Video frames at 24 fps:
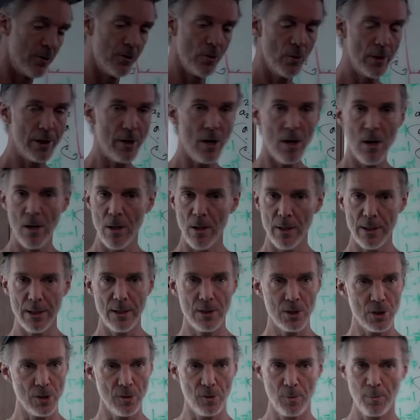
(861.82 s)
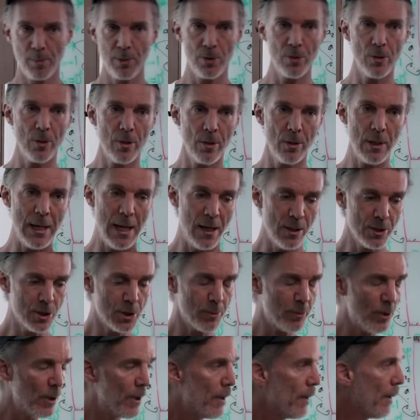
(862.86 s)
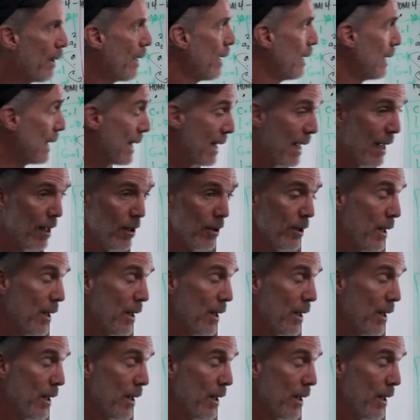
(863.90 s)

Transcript: do it all in just pure algebra, Lie